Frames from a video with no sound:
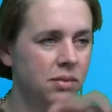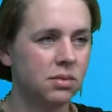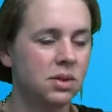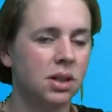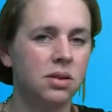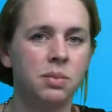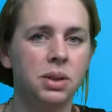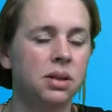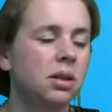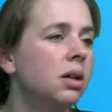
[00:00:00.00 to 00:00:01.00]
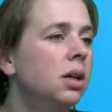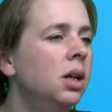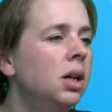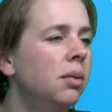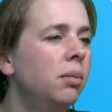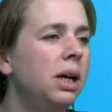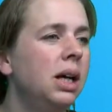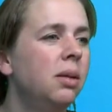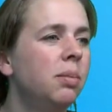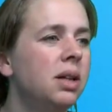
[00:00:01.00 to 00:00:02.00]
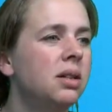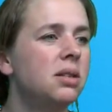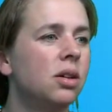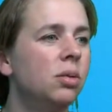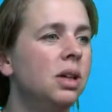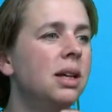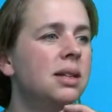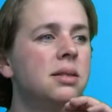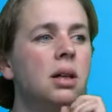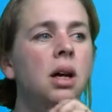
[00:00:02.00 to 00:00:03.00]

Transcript: Sounds a bit big, but it's only this.